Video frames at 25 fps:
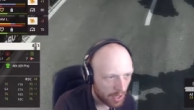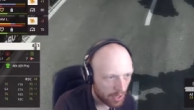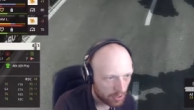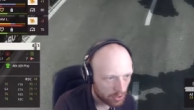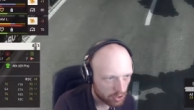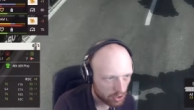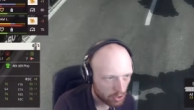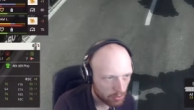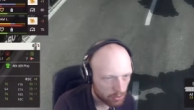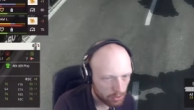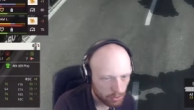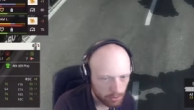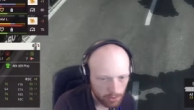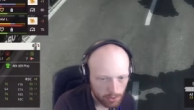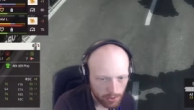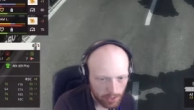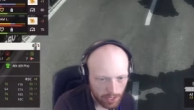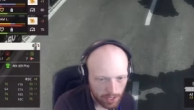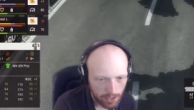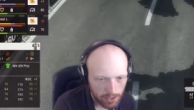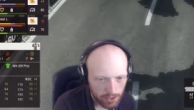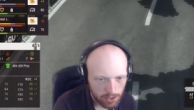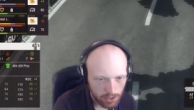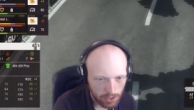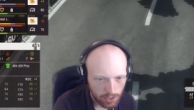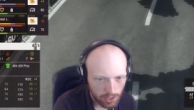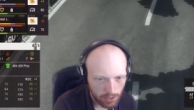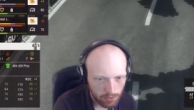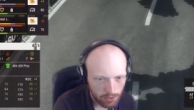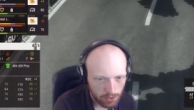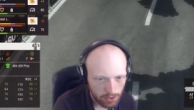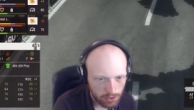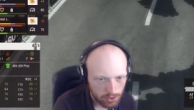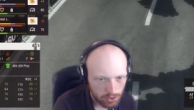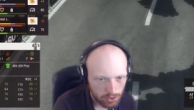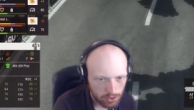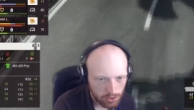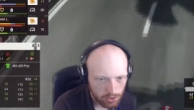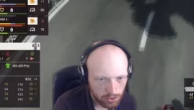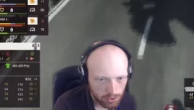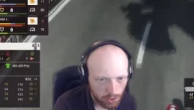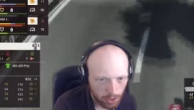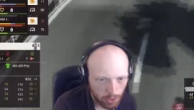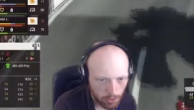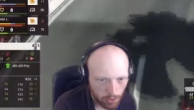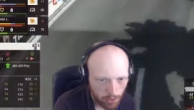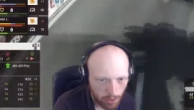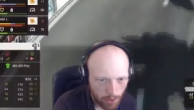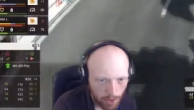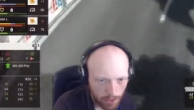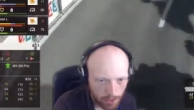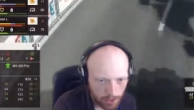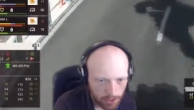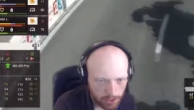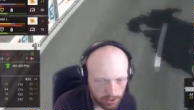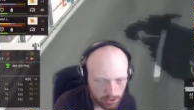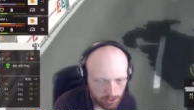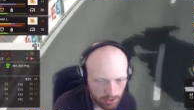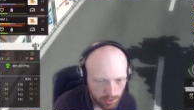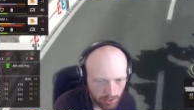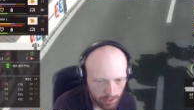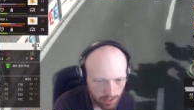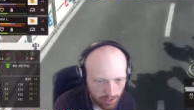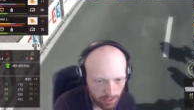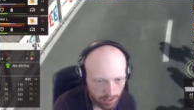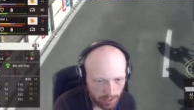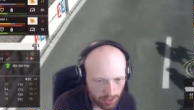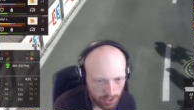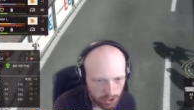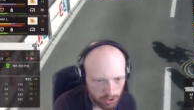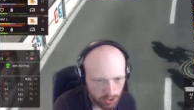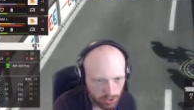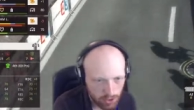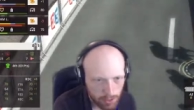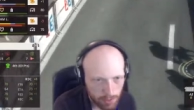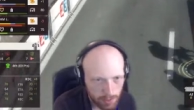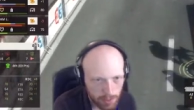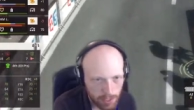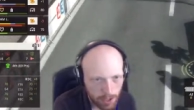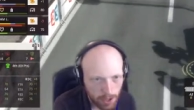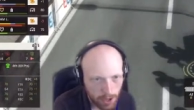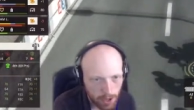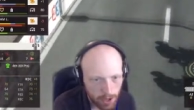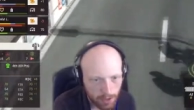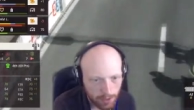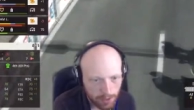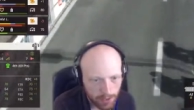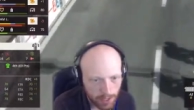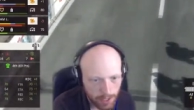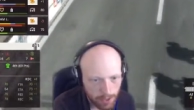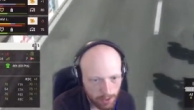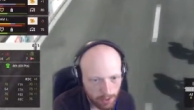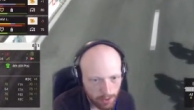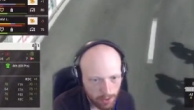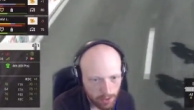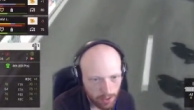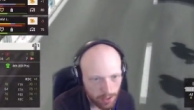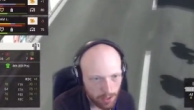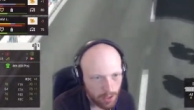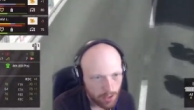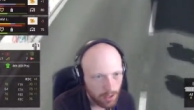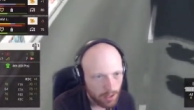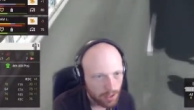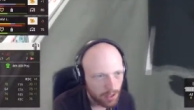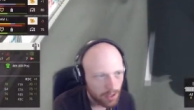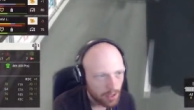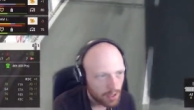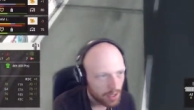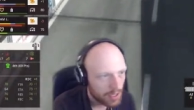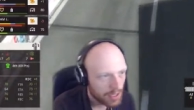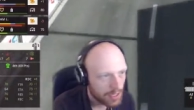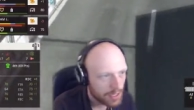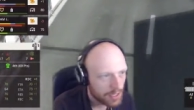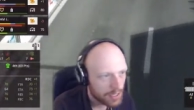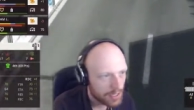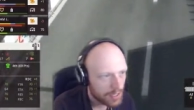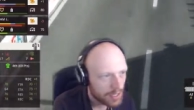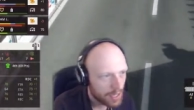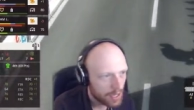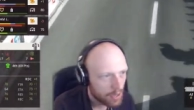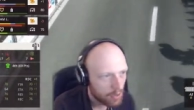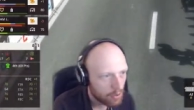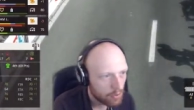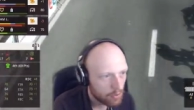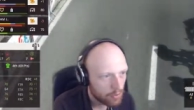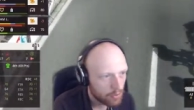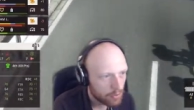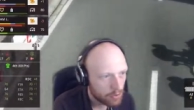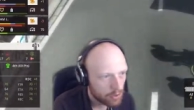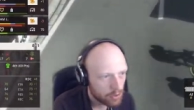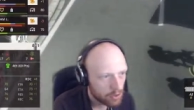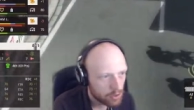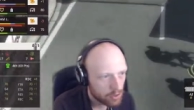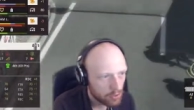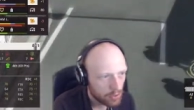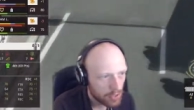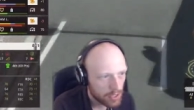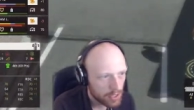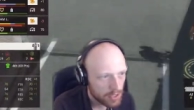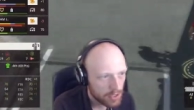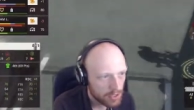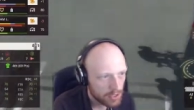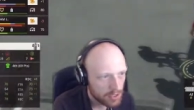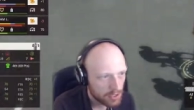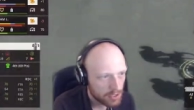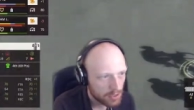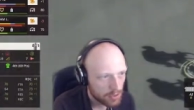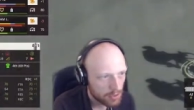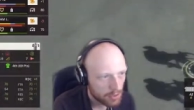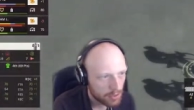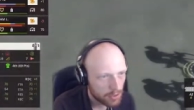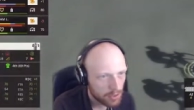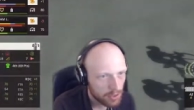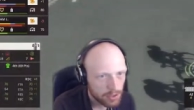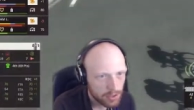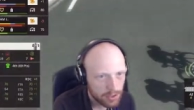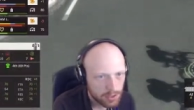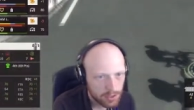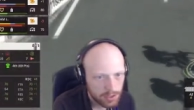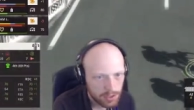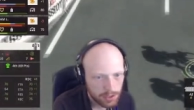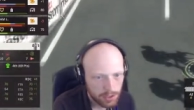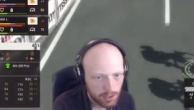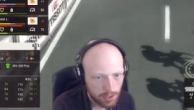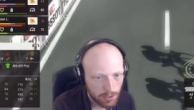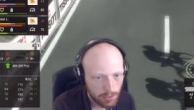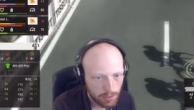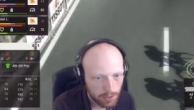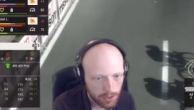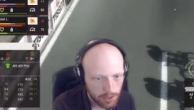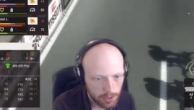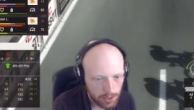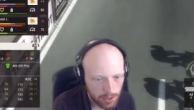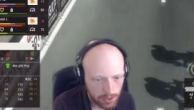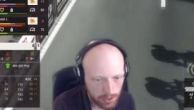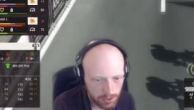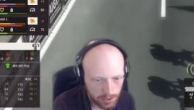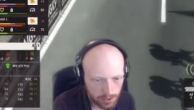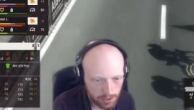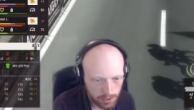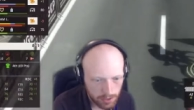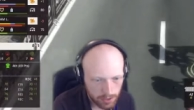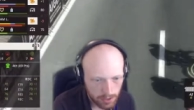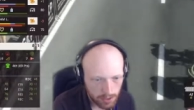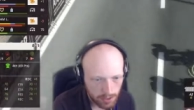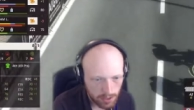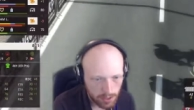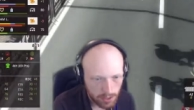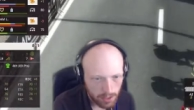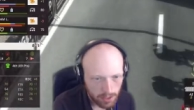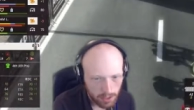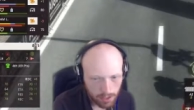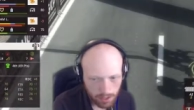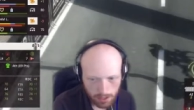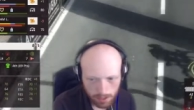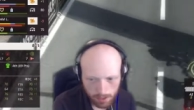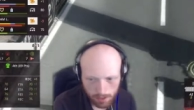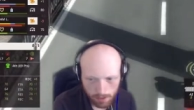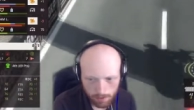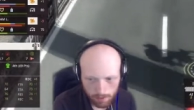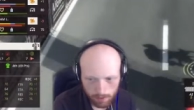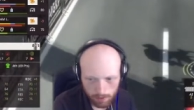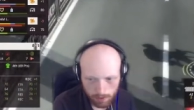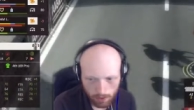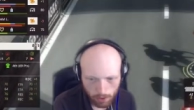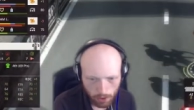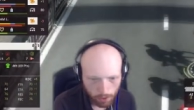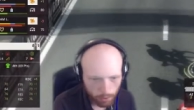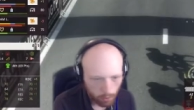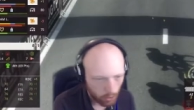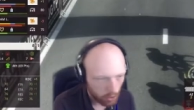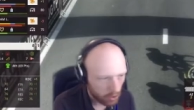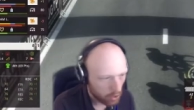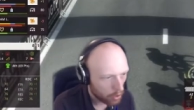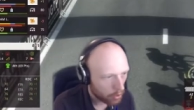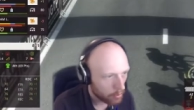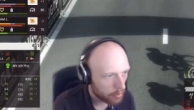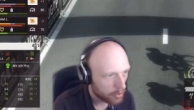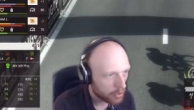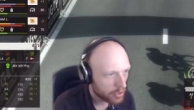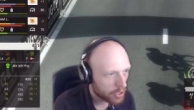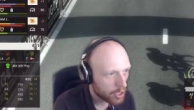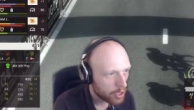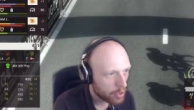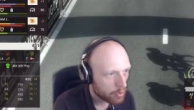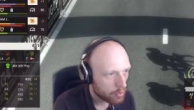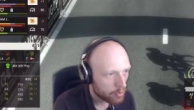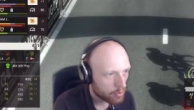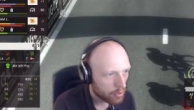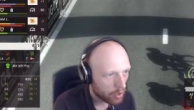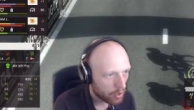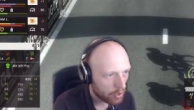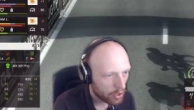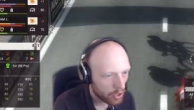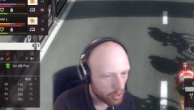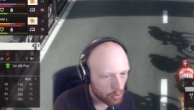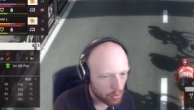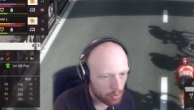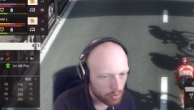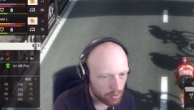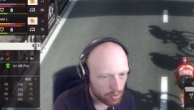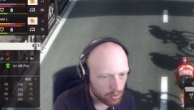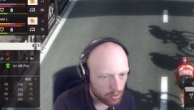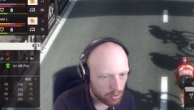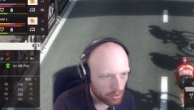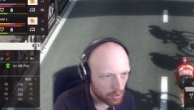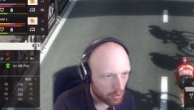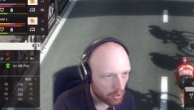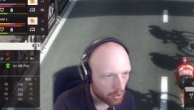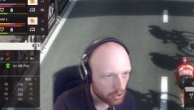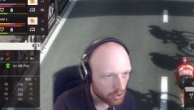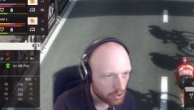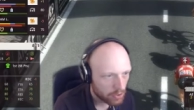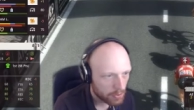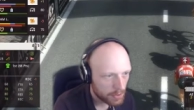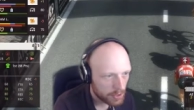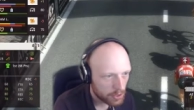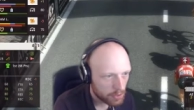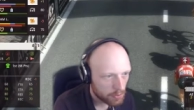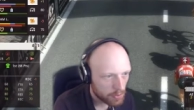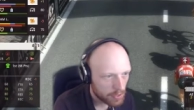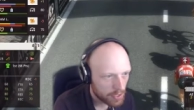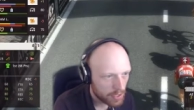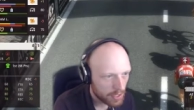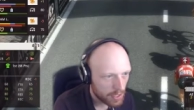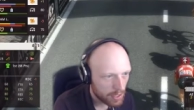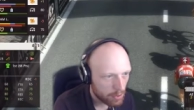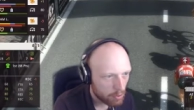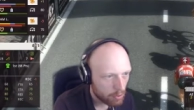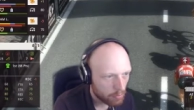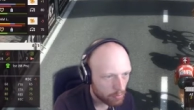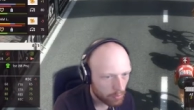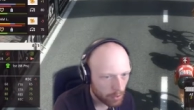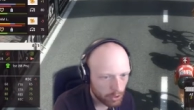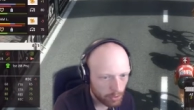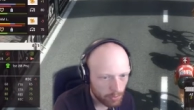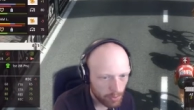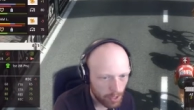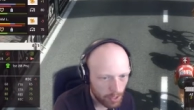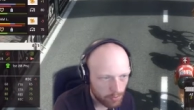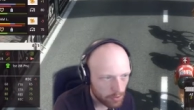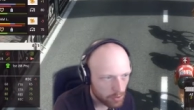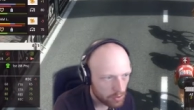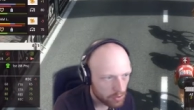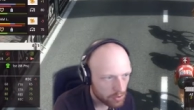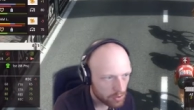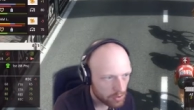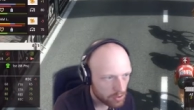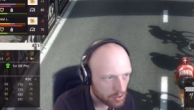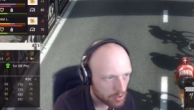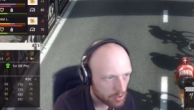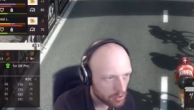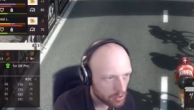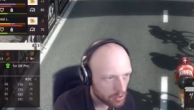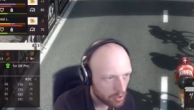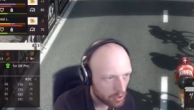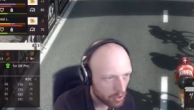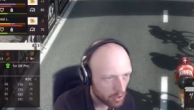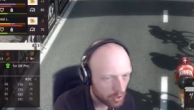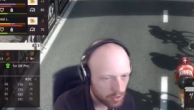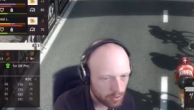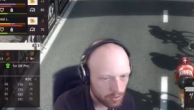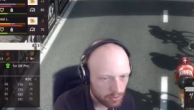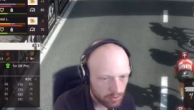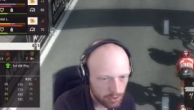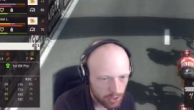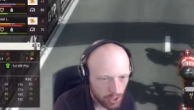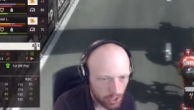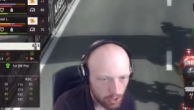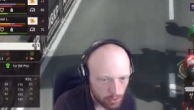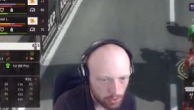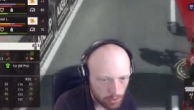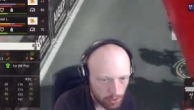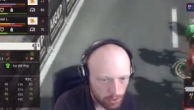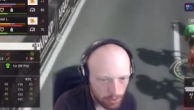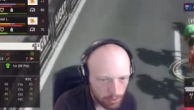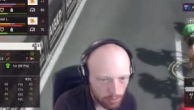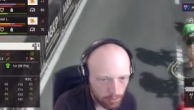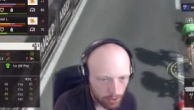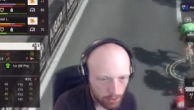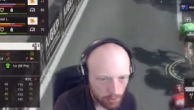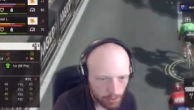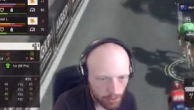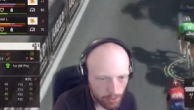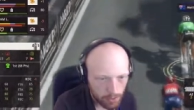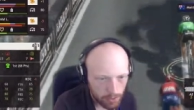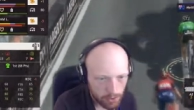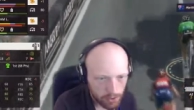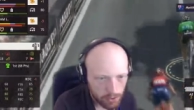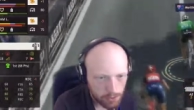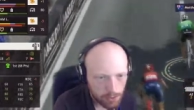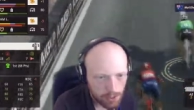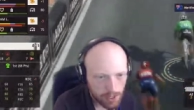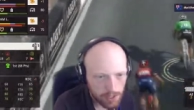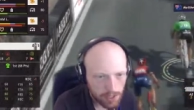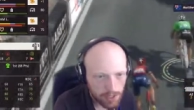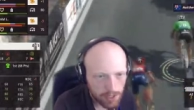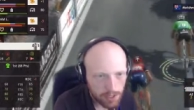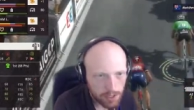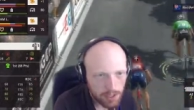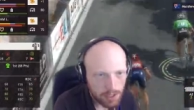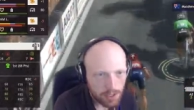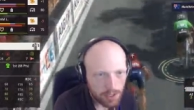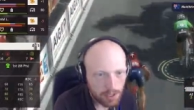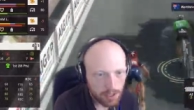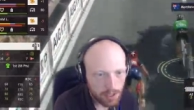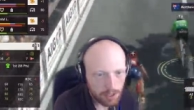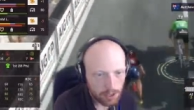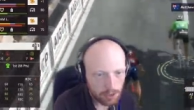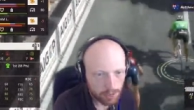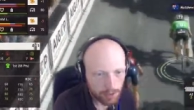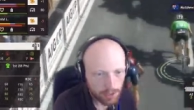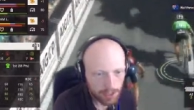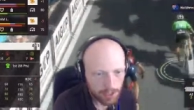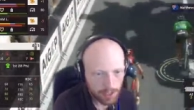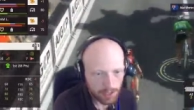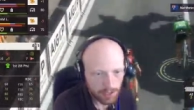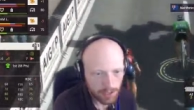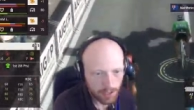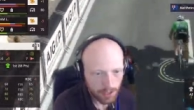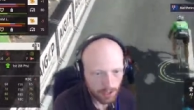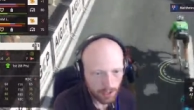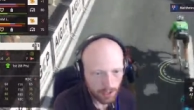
And Tom Dumoulin, you're going to have to go extremely hard now. Leading out. Sweet, this is going good. This is going good. Alright, one kilometer to go. Oh, no. I should be sprinting now with Michael Matthews. Alright, go. Michael Matthews, sprint. Sprint.